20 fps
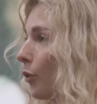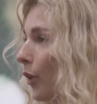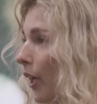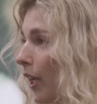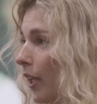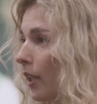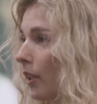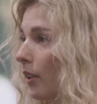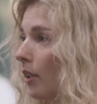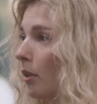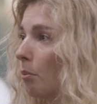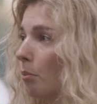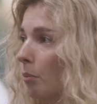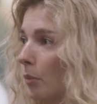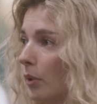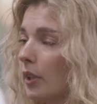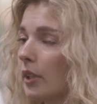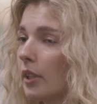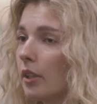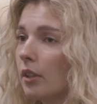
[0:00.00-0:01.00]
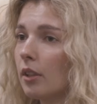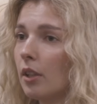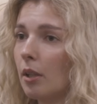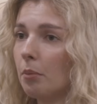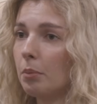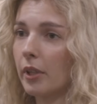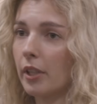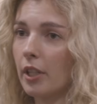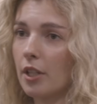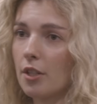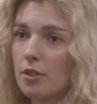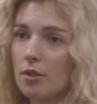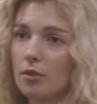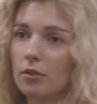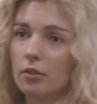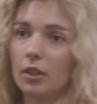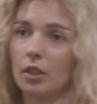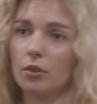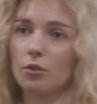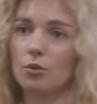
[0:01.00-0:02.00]
creating and building
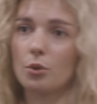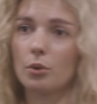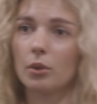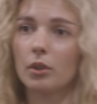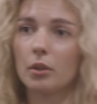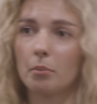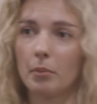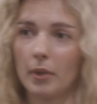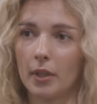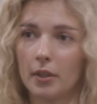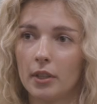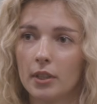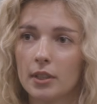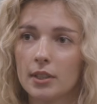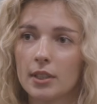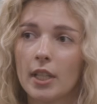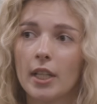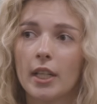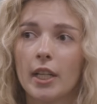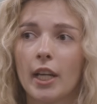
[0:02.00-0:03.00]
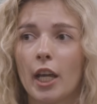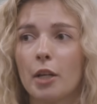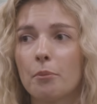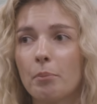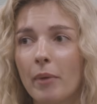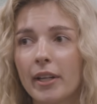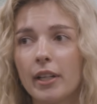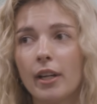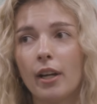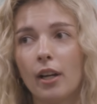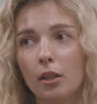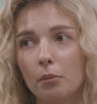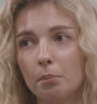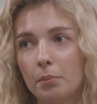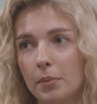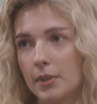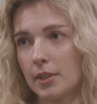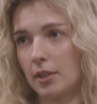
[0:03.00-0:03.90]
application that truly matters and might help